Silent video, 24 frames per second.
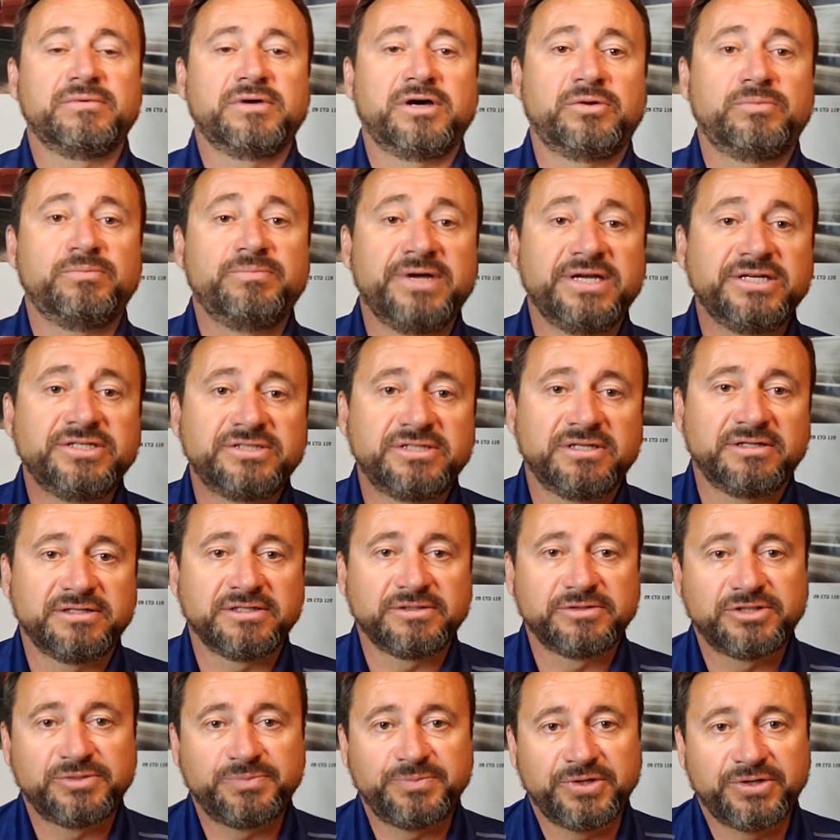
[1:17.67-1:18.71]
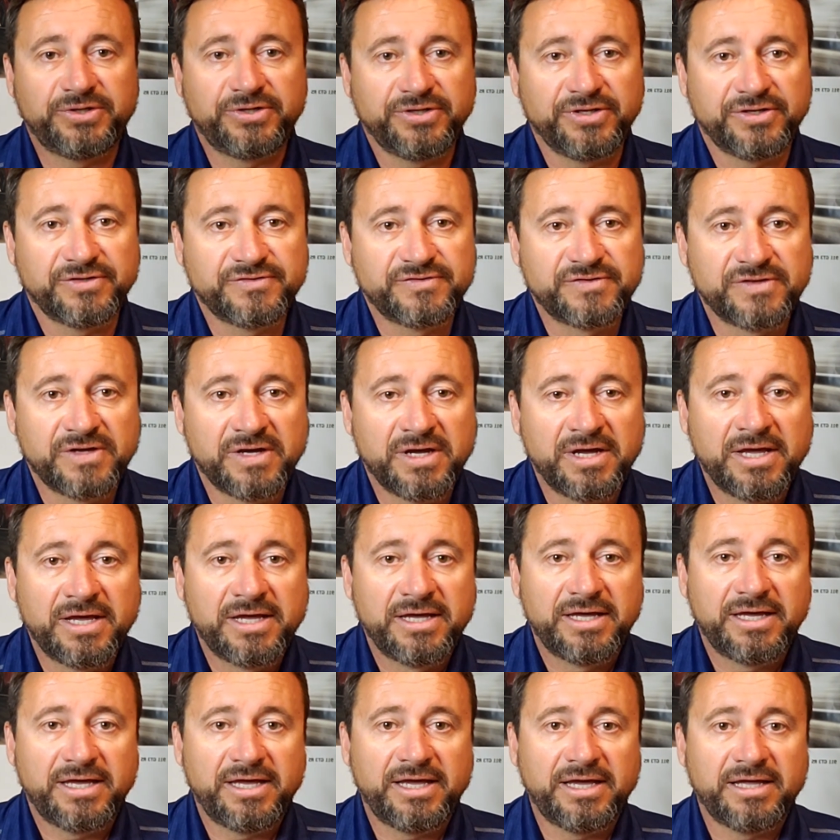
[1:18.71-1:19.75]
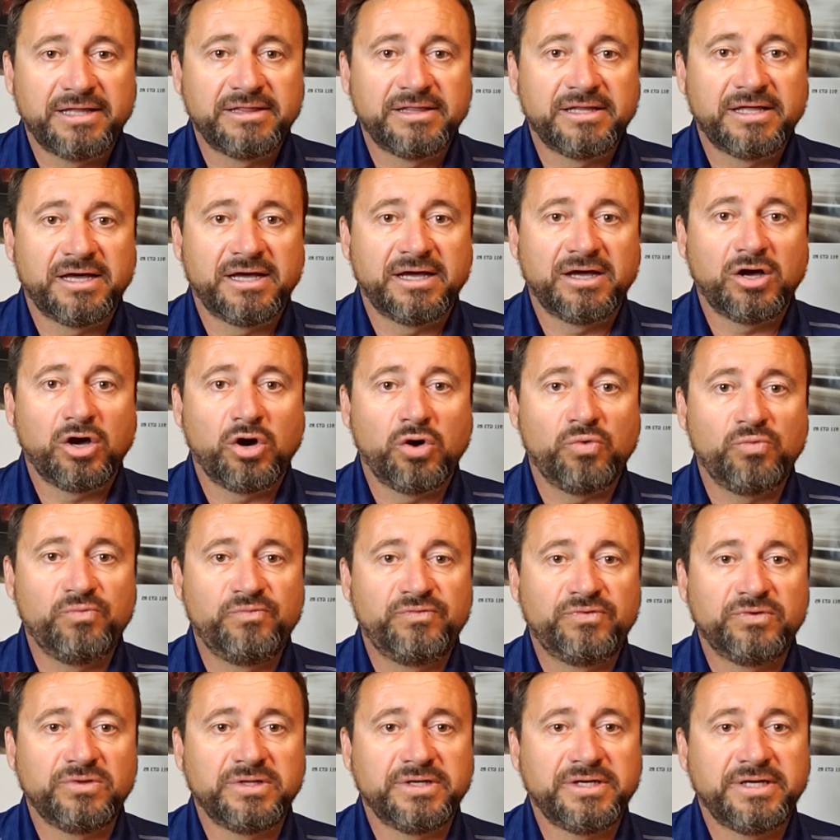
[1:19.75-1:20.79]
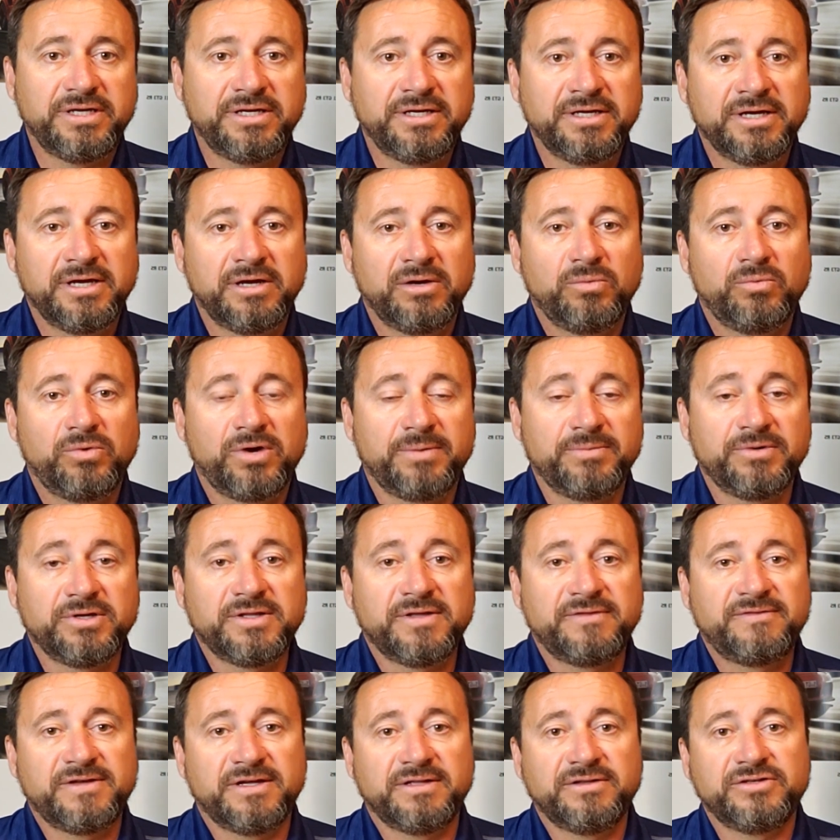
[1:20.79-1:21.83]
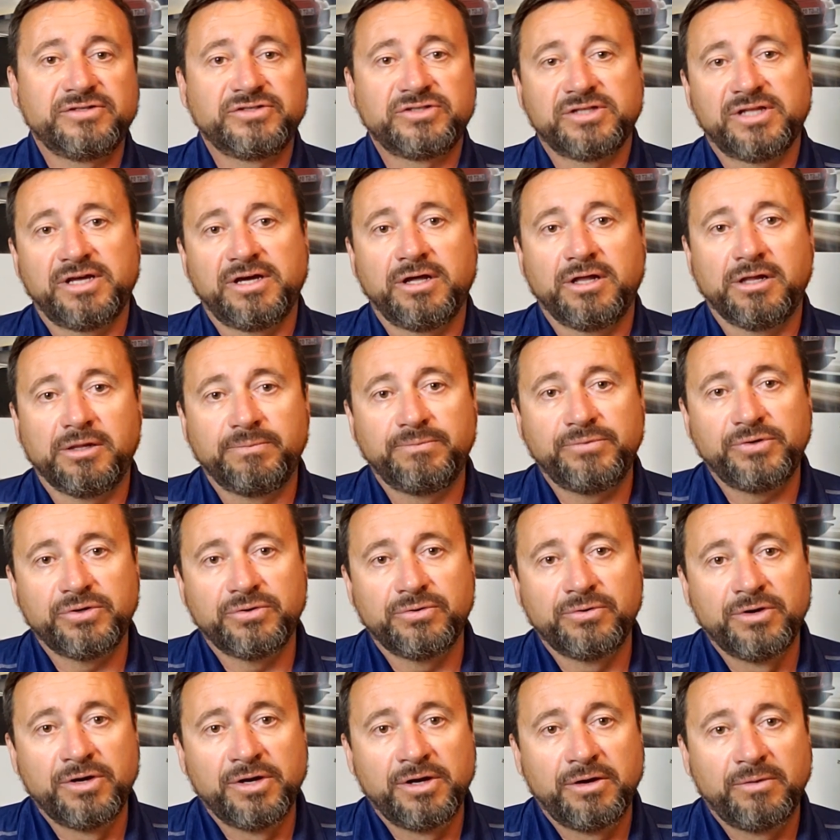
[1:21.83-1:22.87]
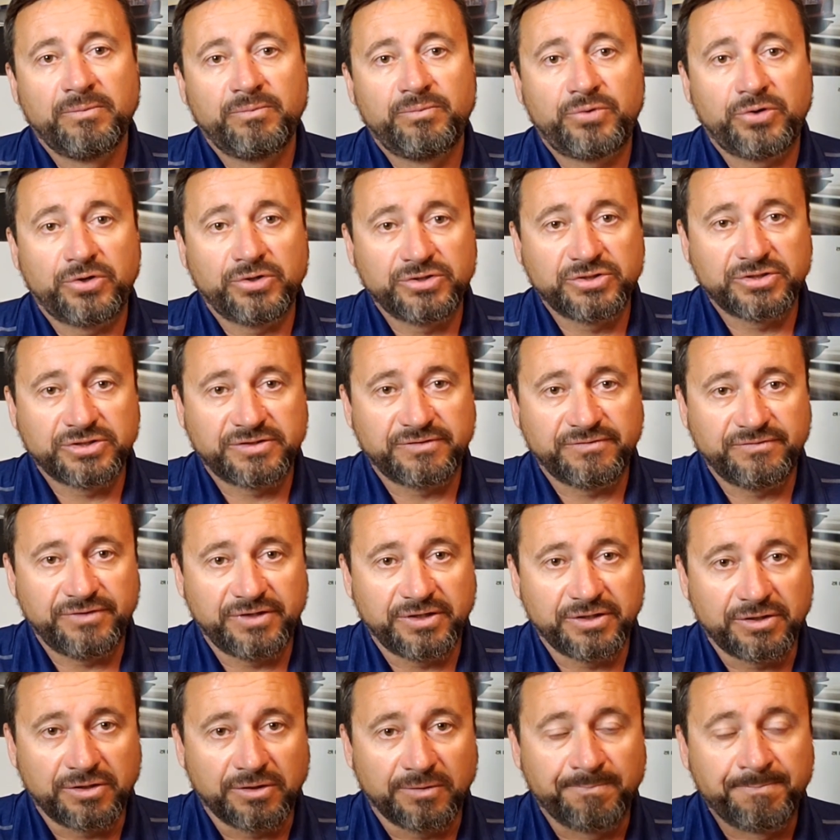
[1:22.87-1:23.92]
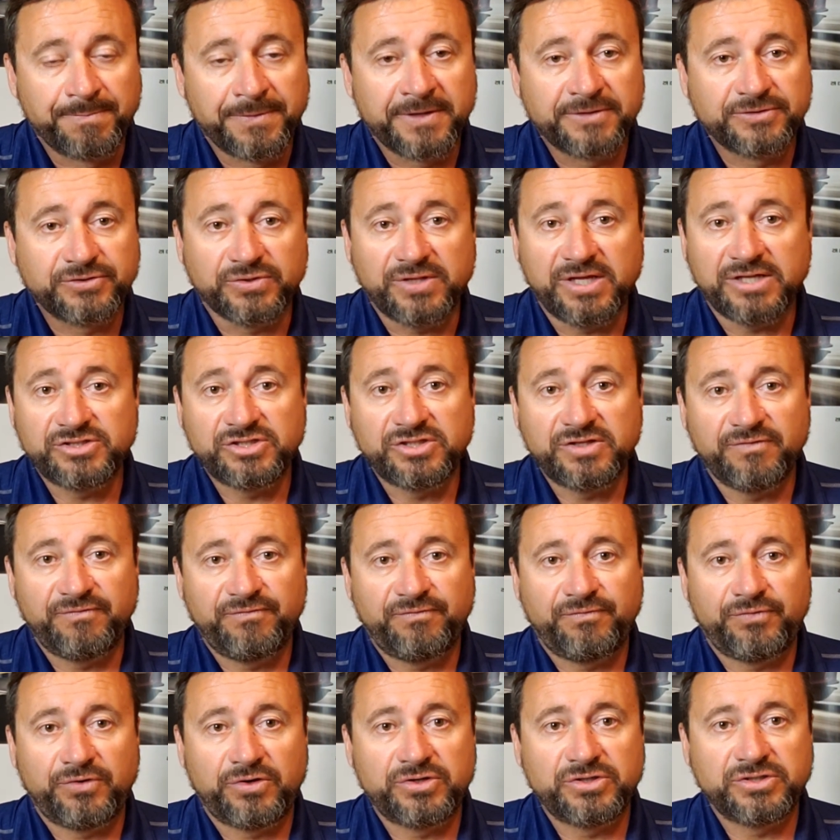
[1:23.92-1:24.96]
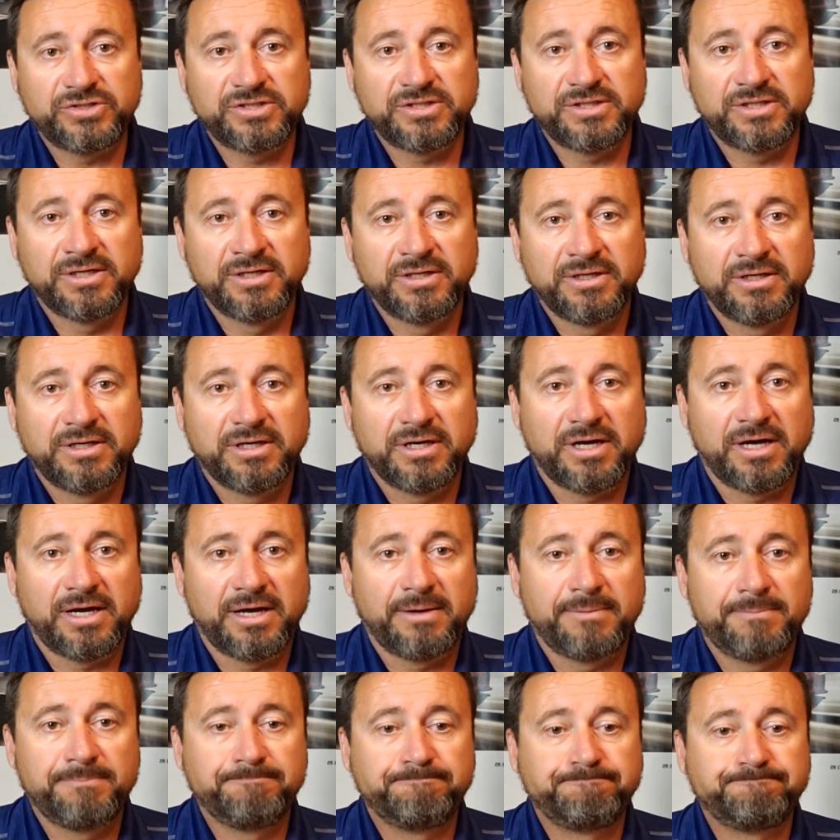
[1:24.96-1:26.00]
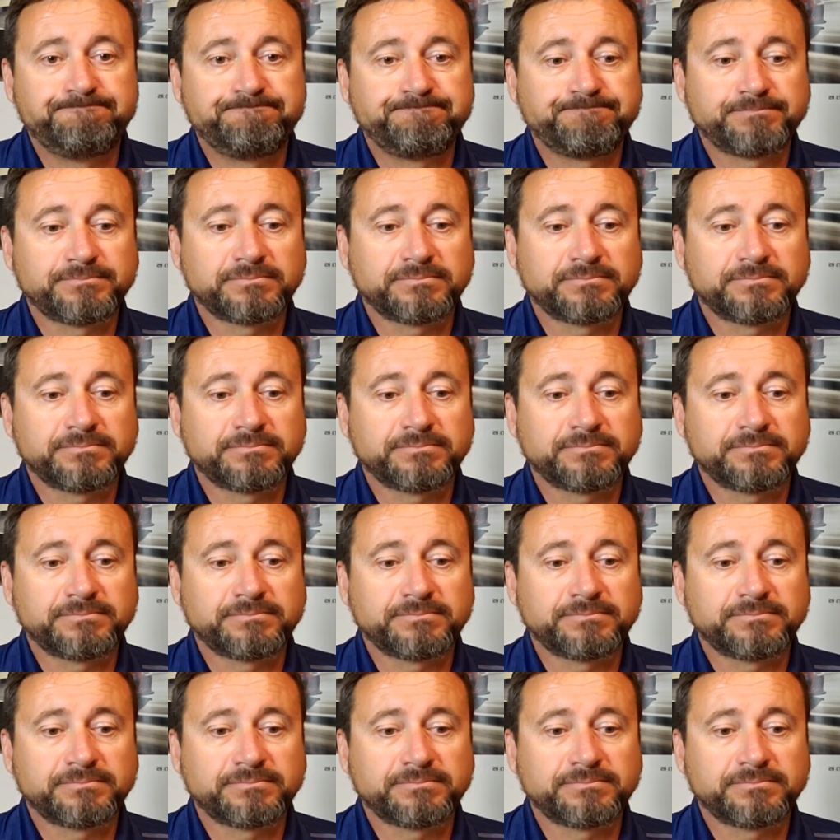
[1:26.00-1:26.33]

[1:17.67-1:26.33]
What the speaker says: are based on experience. And hopefully what I'm going to tell you is going to help you purchase a vehicle. So um,